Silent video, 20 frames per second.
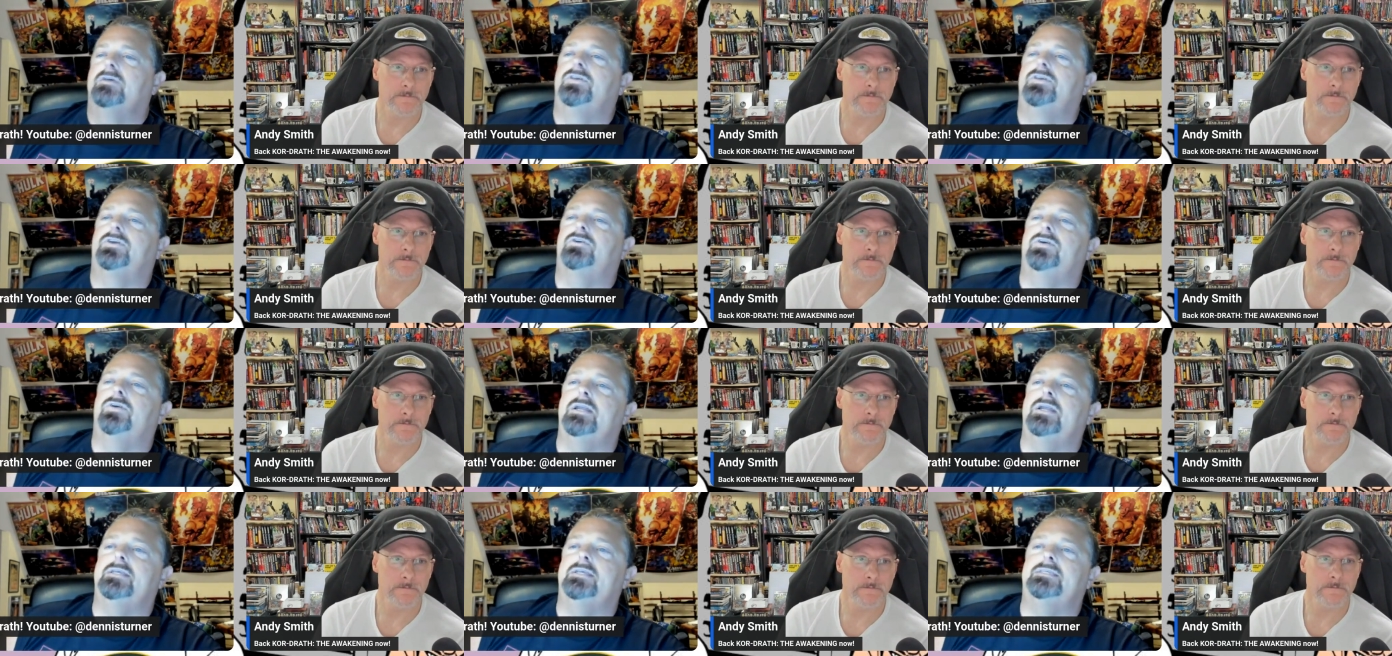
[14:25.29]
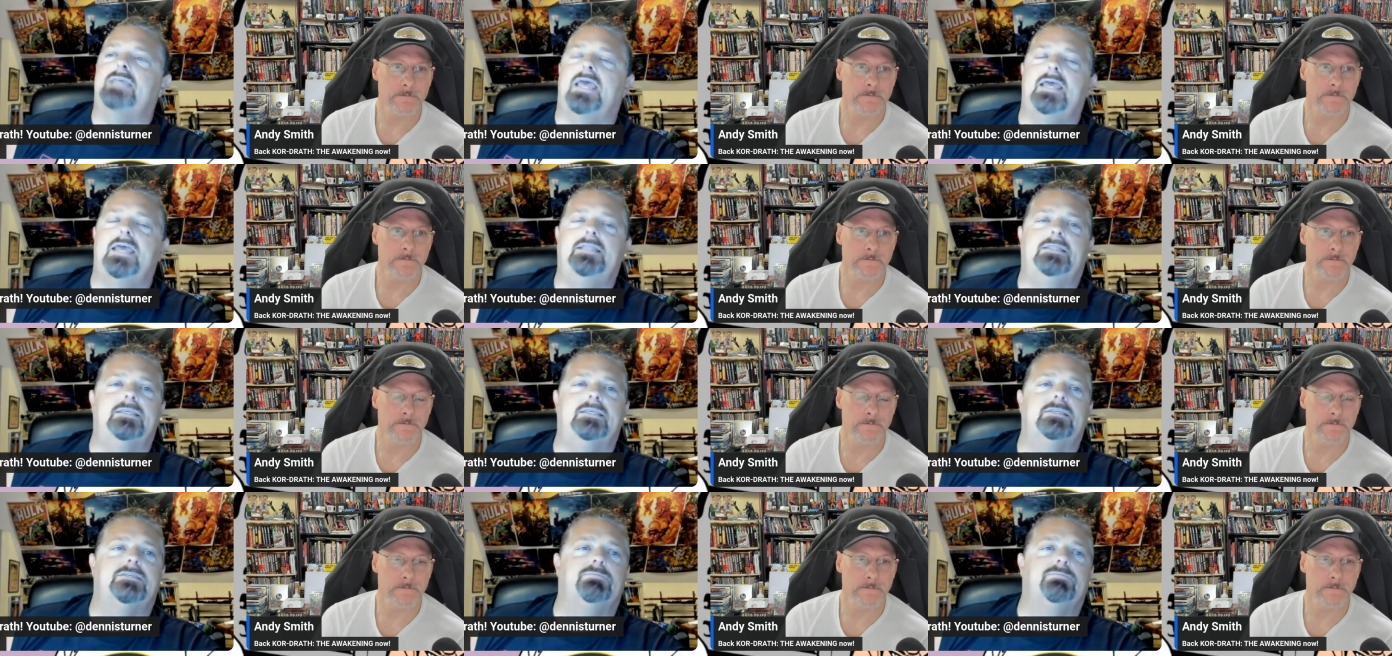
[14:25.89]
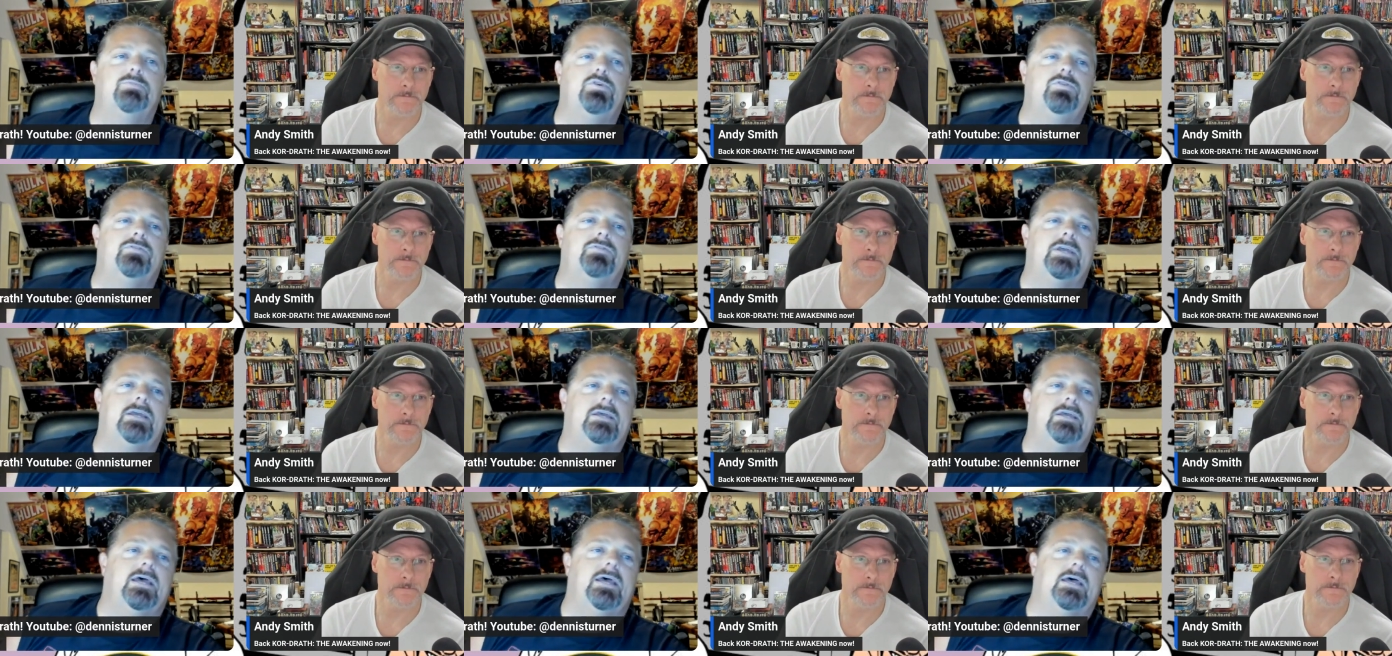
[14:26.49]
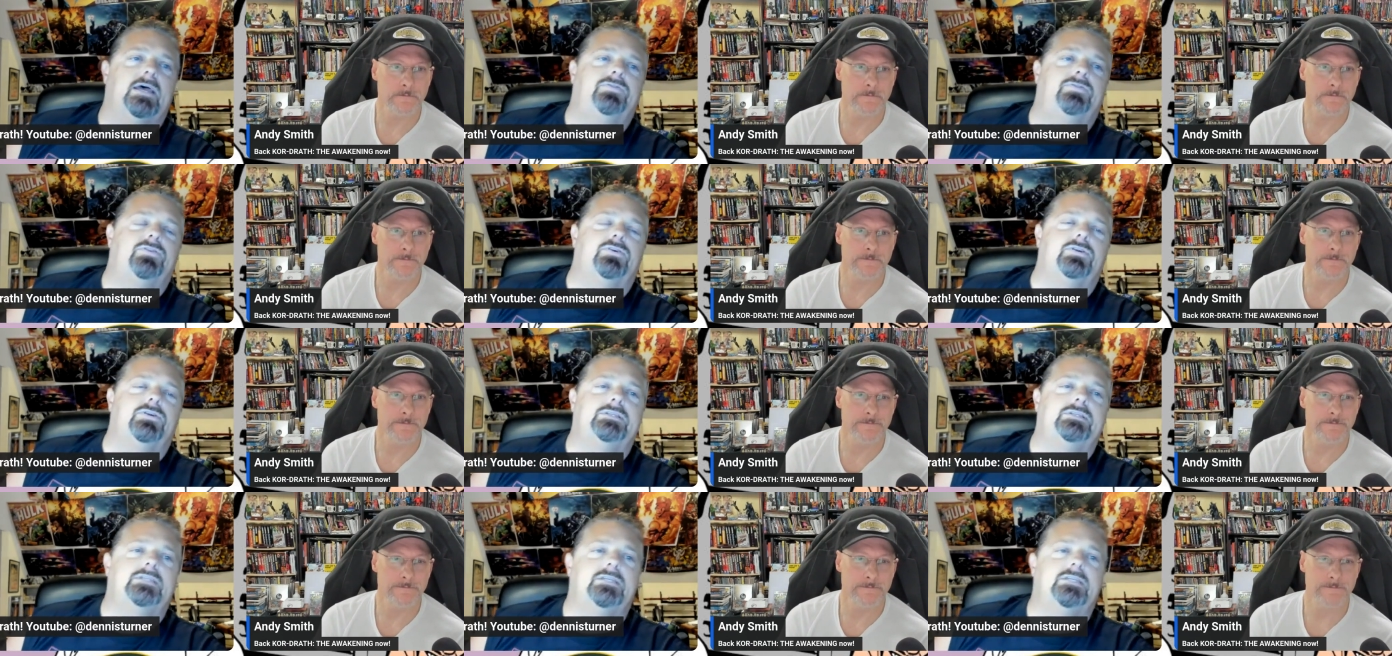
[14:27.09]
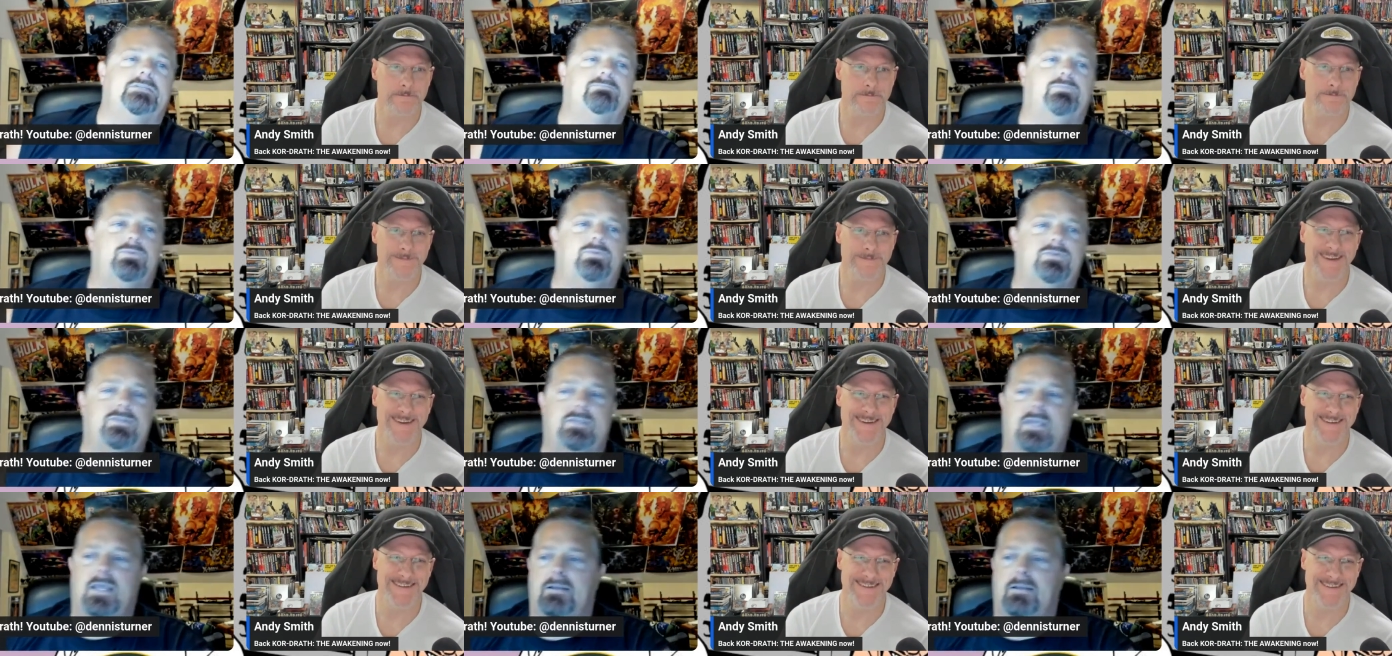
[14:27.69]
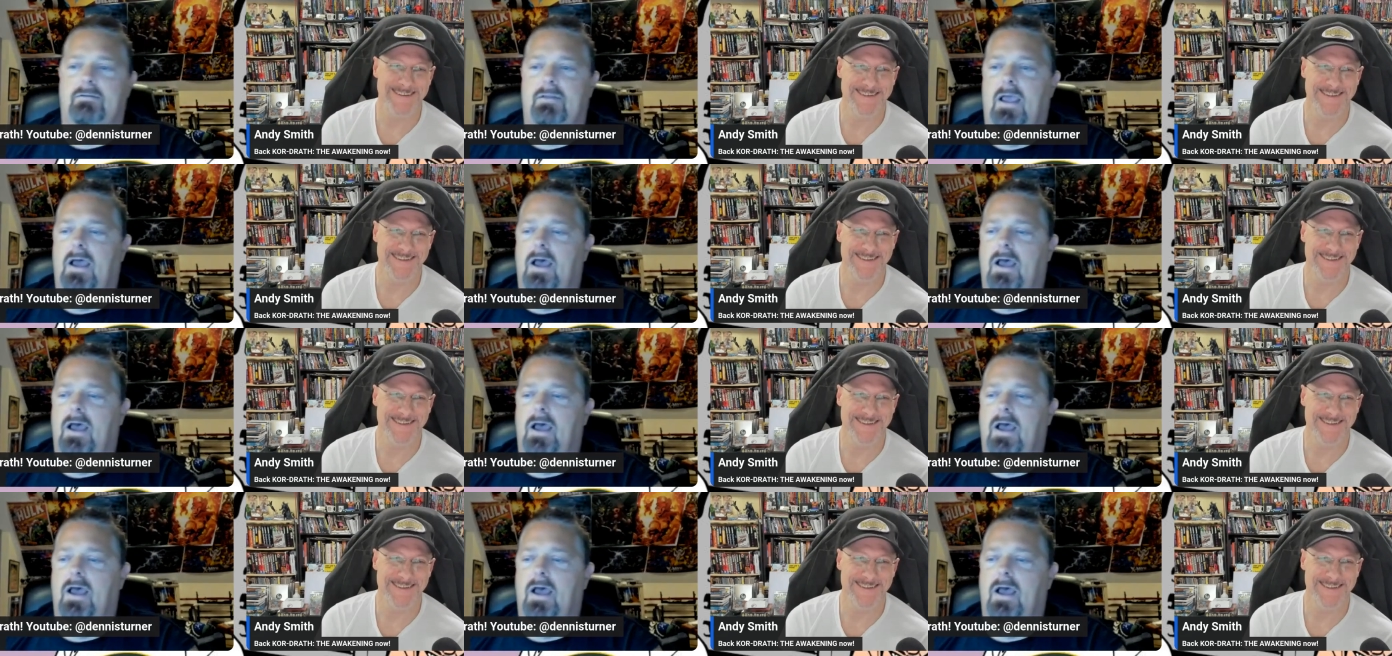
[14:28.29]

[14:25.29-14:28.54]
Speaker 1: The critics hate this movie at 36%.